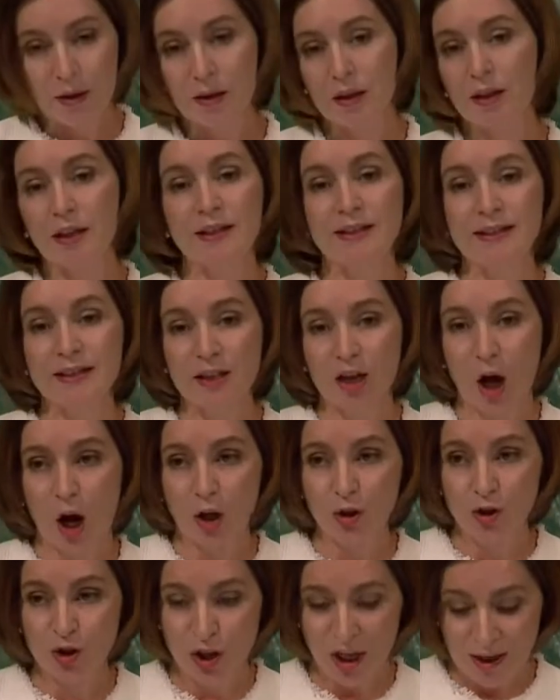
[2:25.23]
is
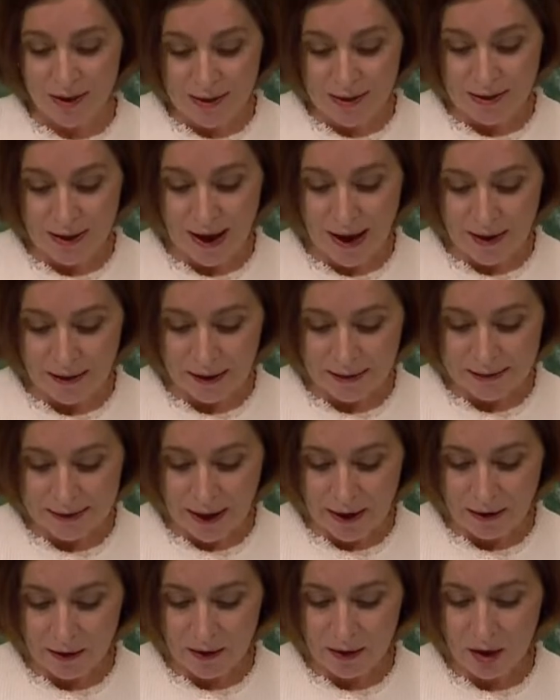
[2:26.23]
not just an
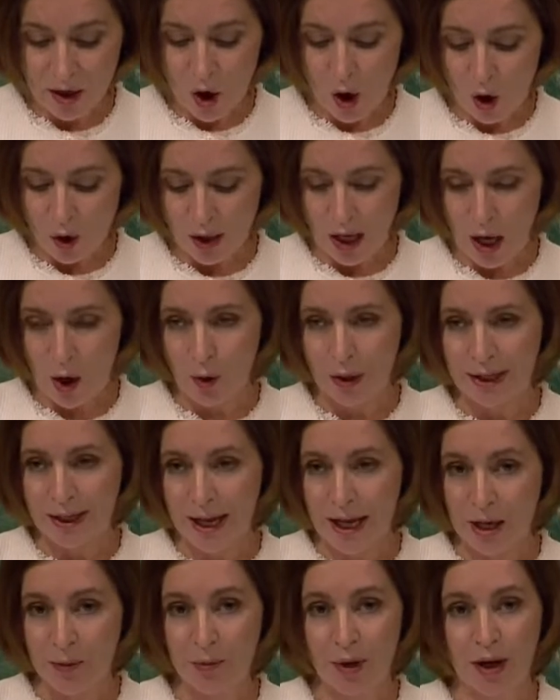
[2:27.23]
attack on our
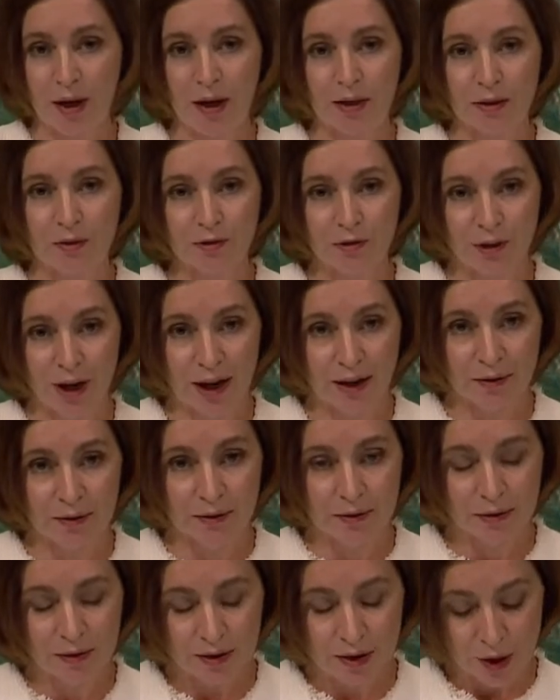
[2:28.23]
neighbor and friend,
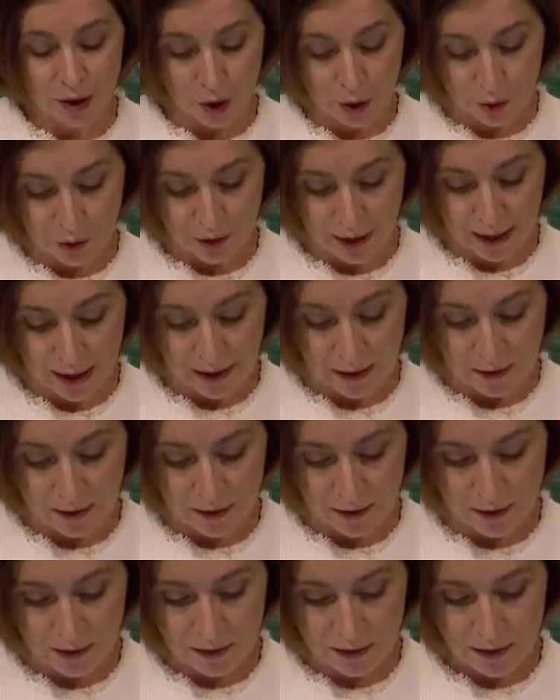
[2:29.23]
Ukraine.
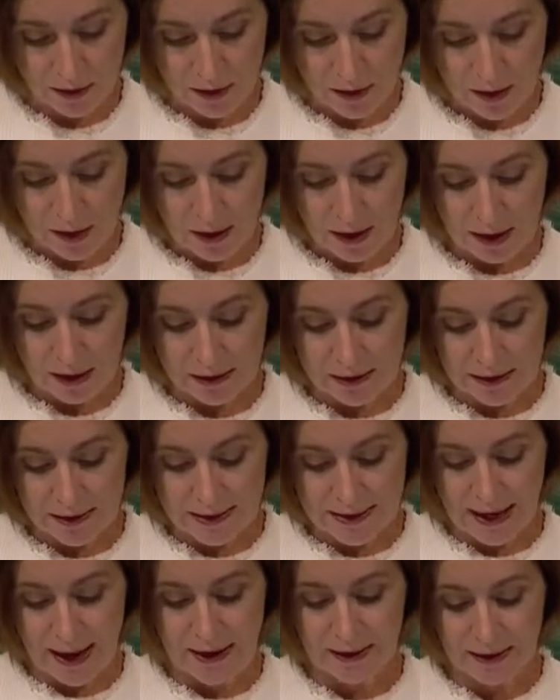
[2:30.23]
It is
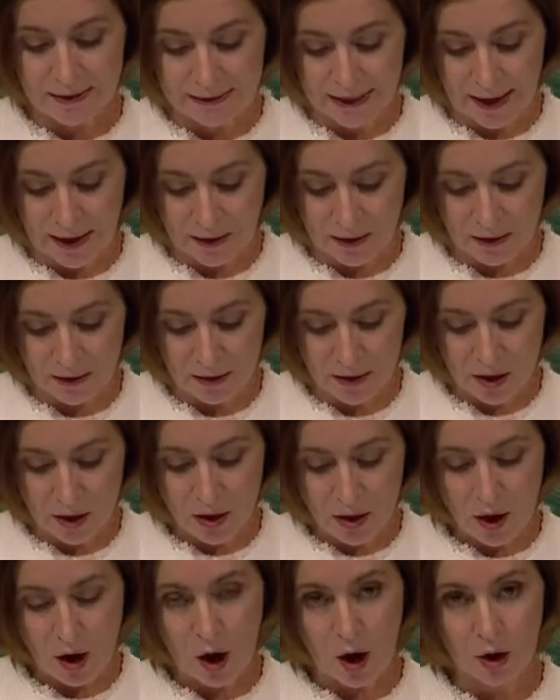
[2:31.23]
an attack
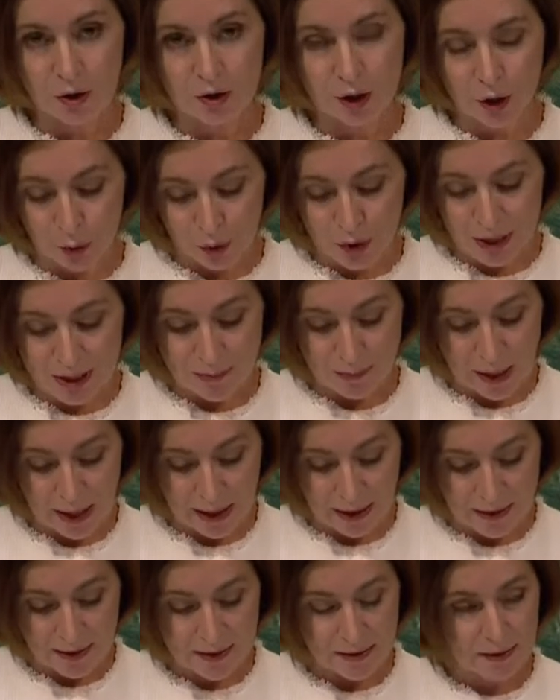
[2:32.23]
on the
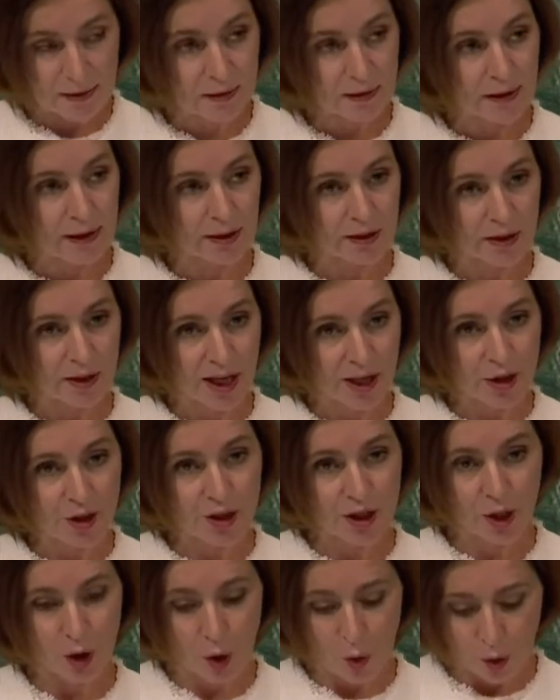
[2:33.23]
rules-based
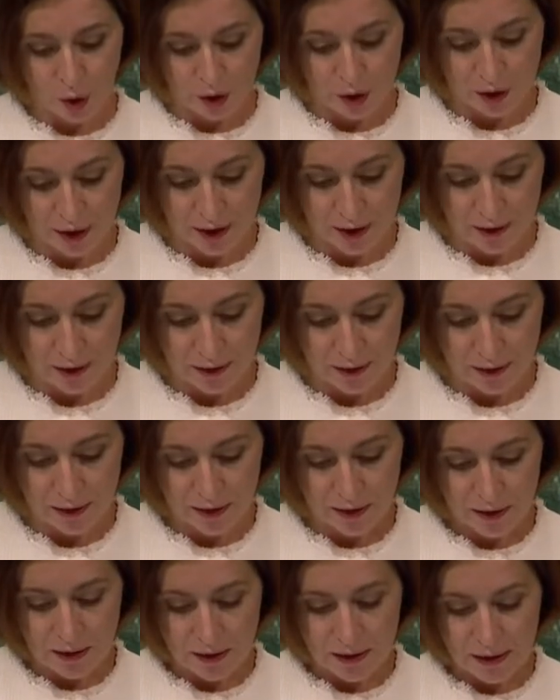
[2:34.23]
international order.
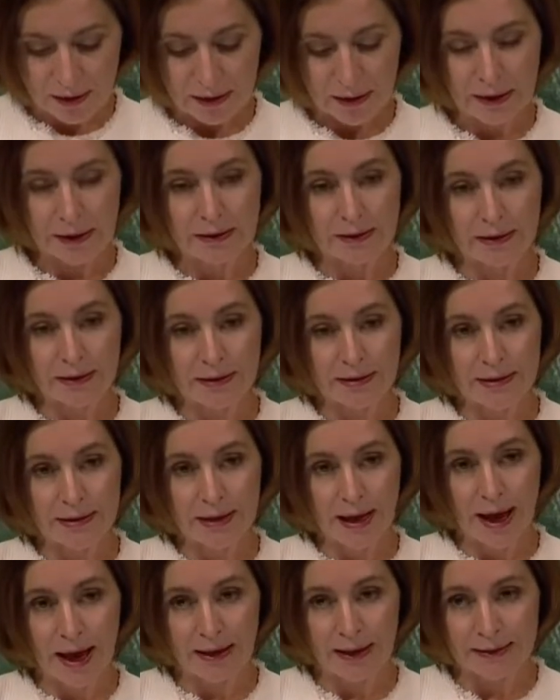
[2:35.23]
It is
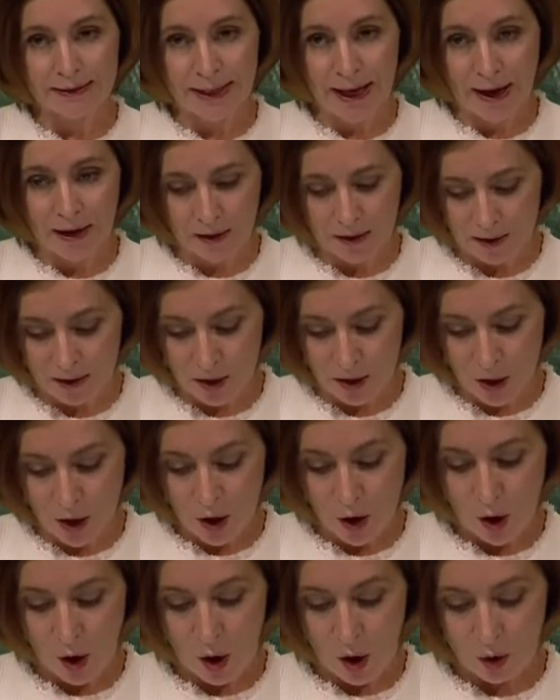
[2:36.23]
an attack
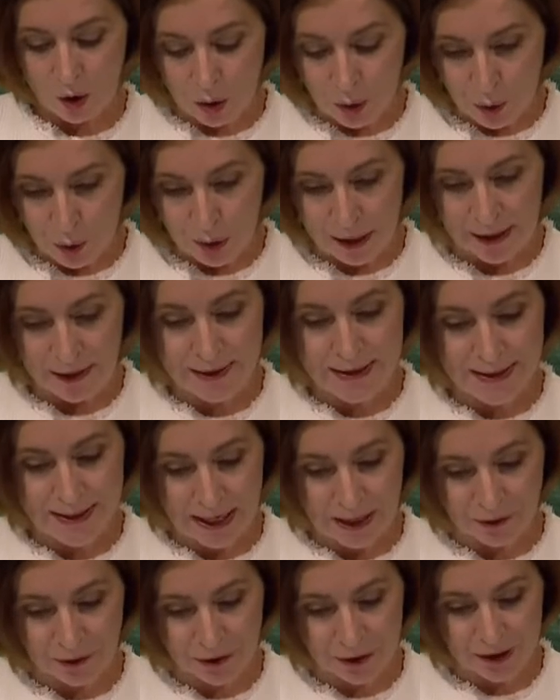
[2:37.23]
on nuclear
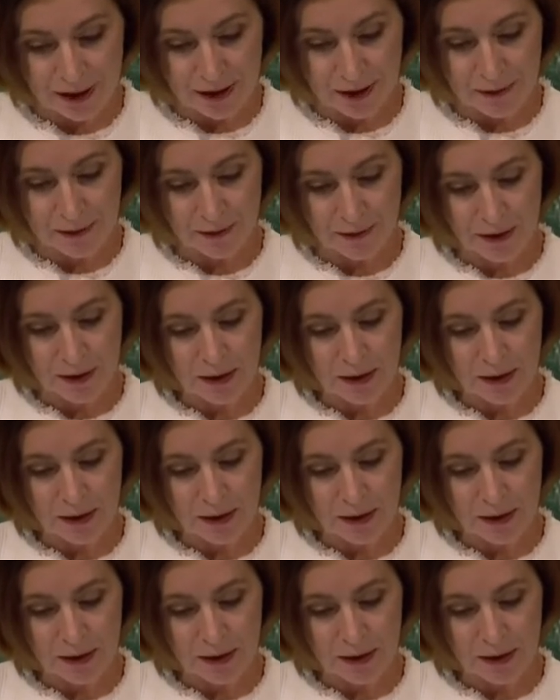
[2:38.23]
safety.